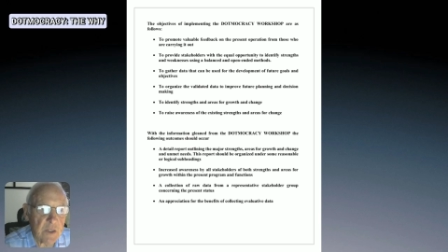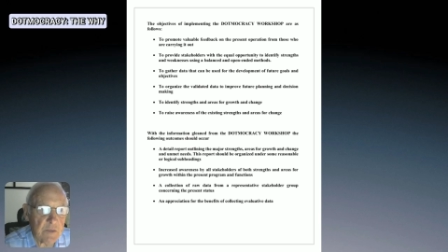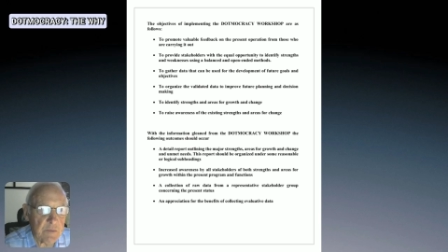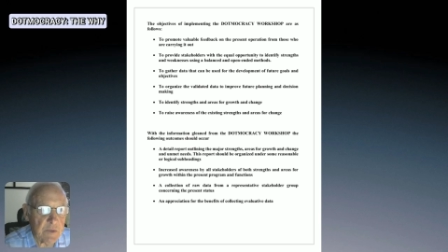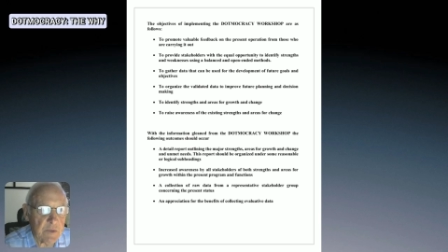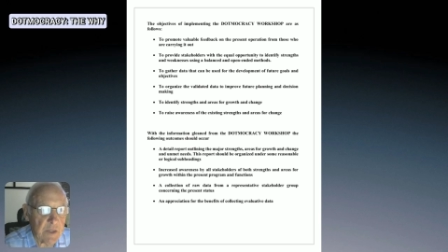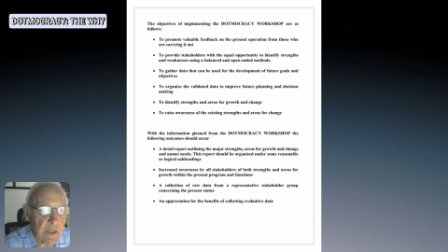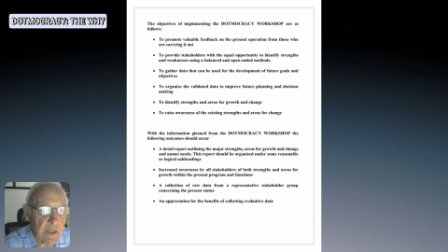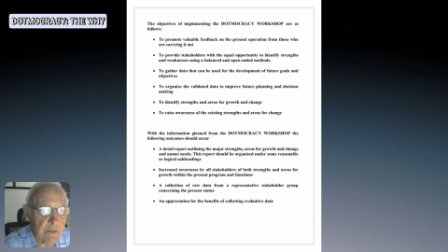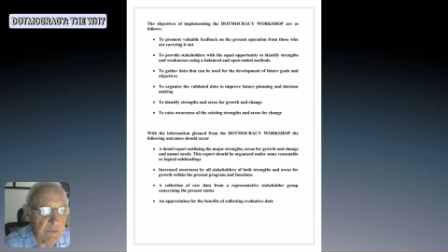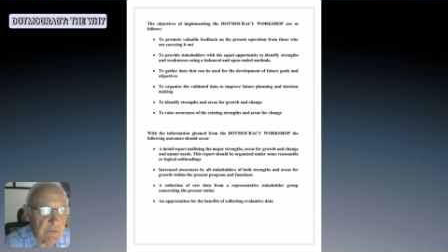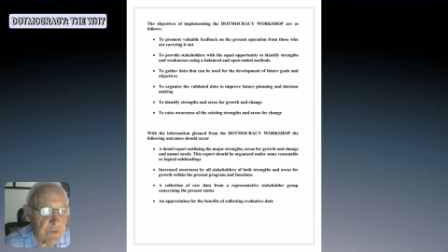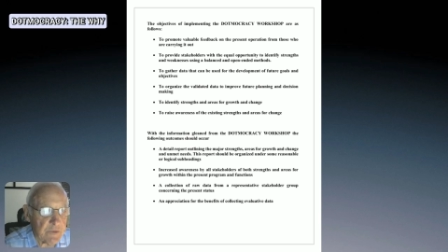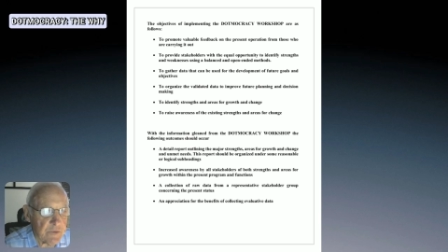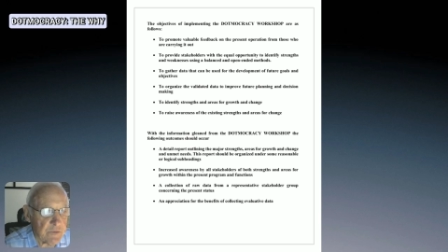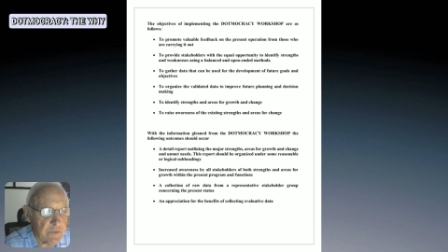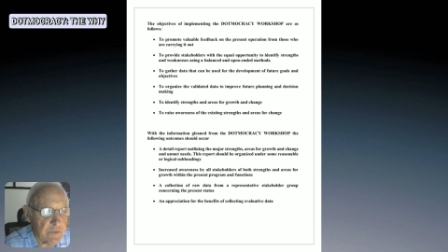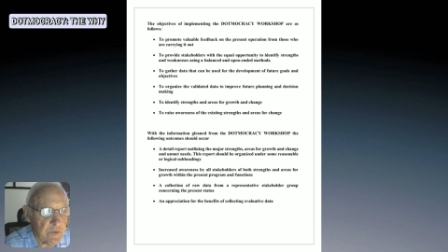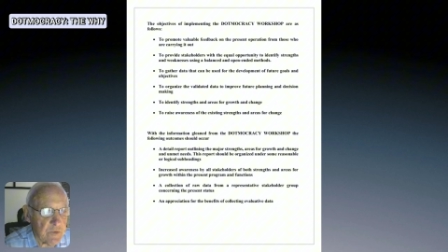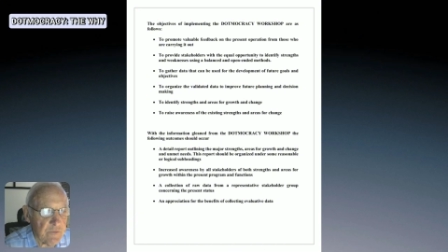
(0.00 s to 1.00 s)
be able
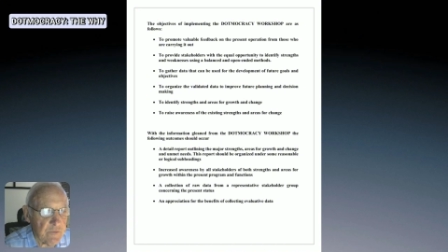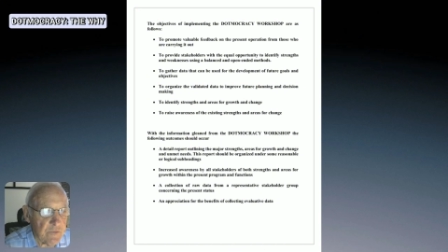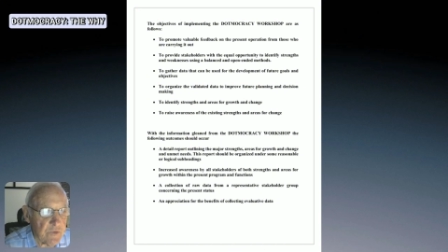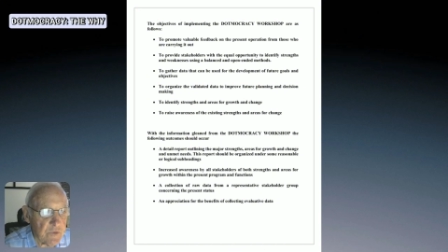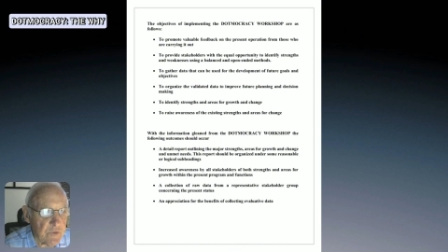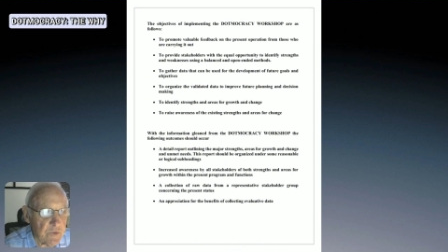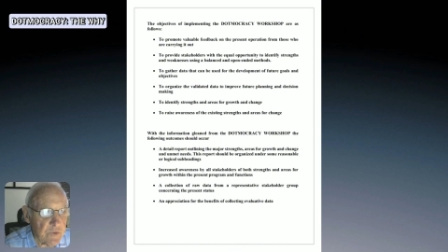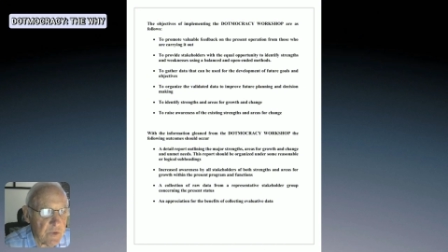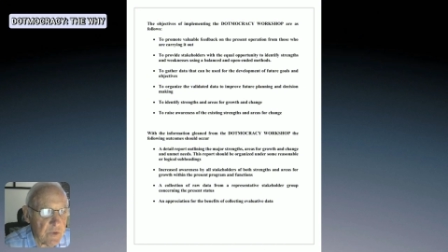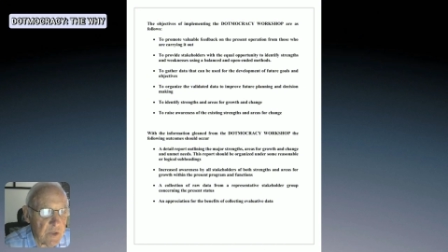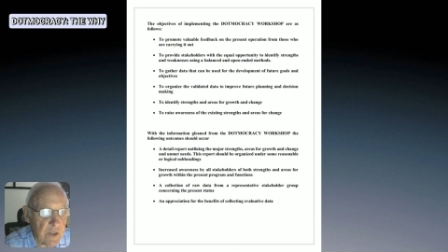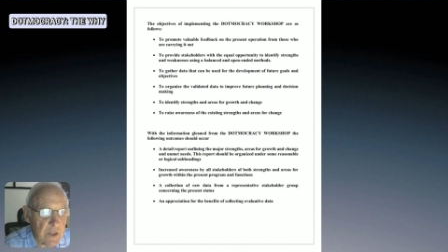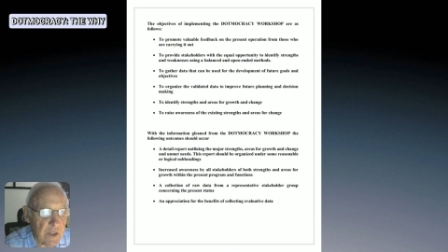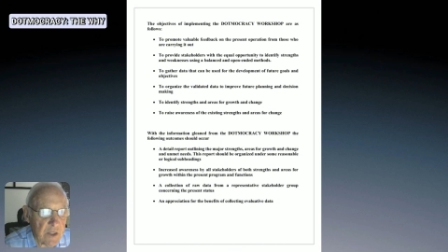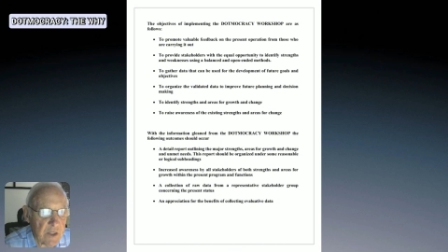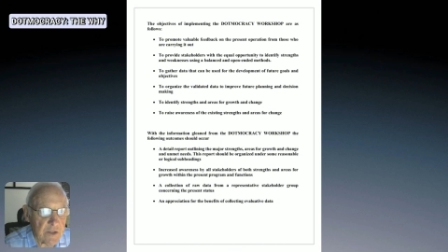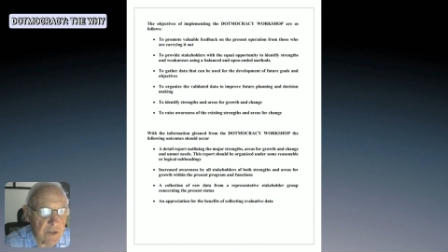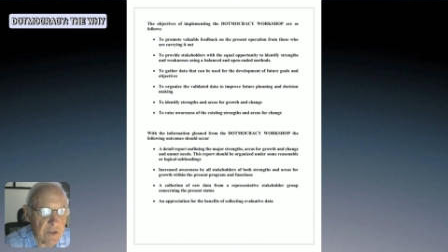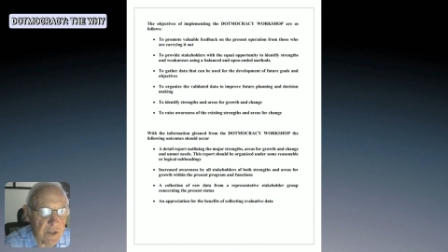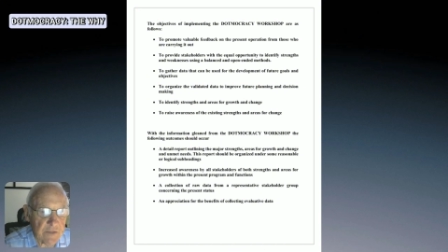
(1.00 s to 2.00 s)
to review
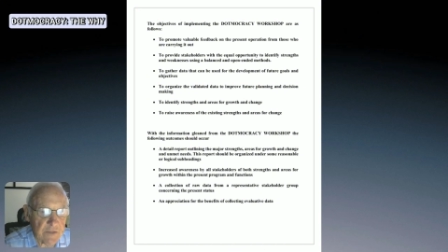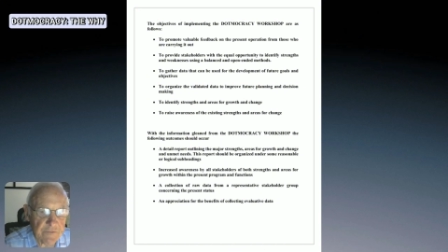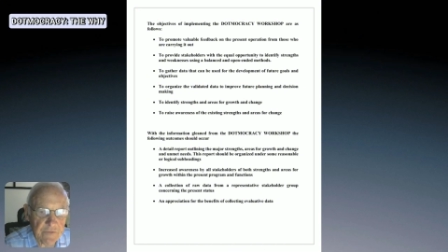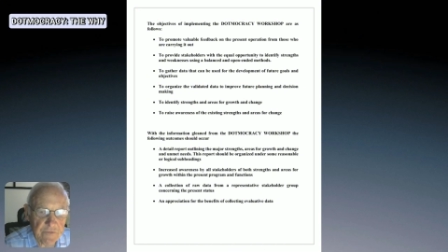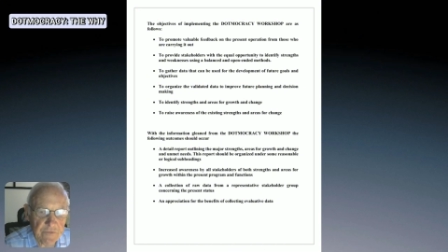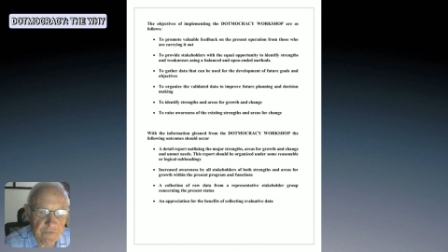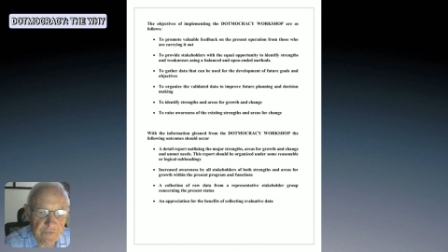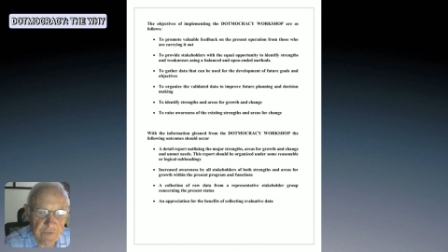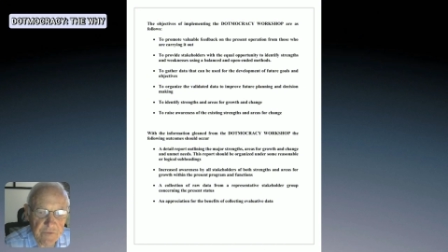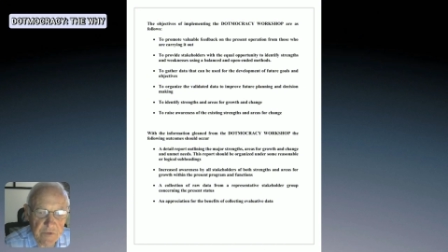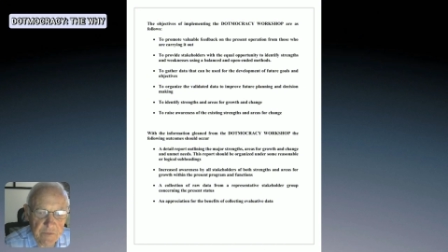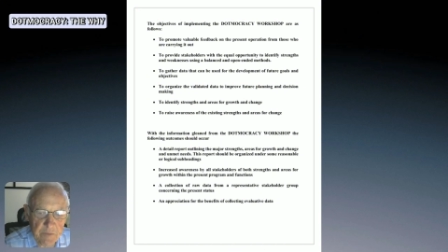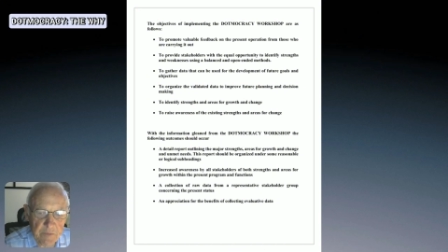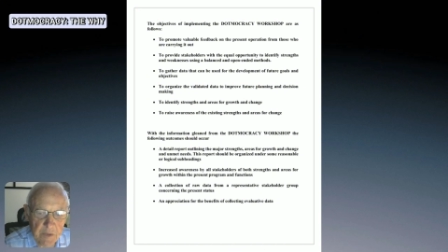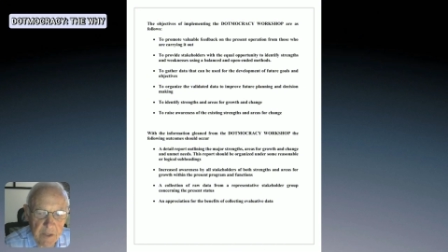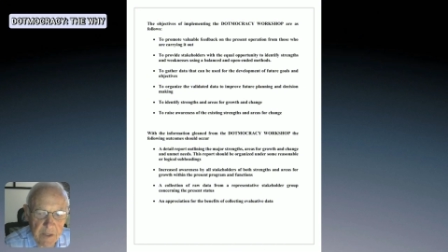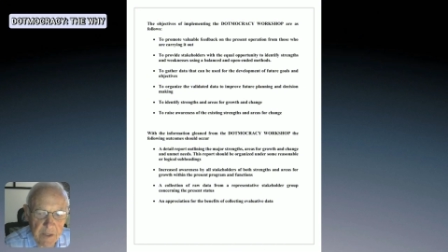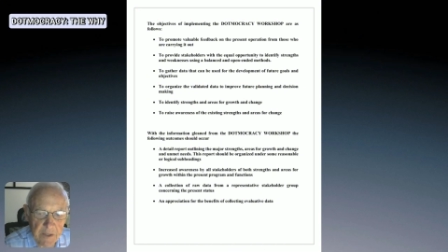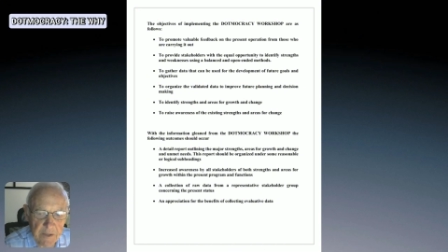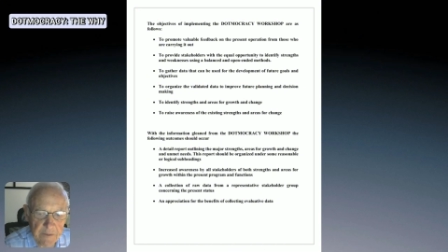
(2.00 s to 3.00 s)
and offer
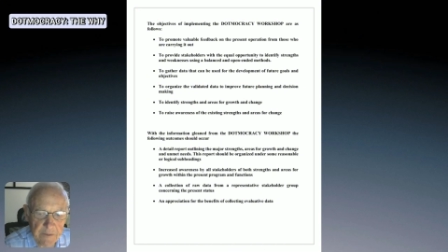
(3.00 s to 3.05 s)
feedback.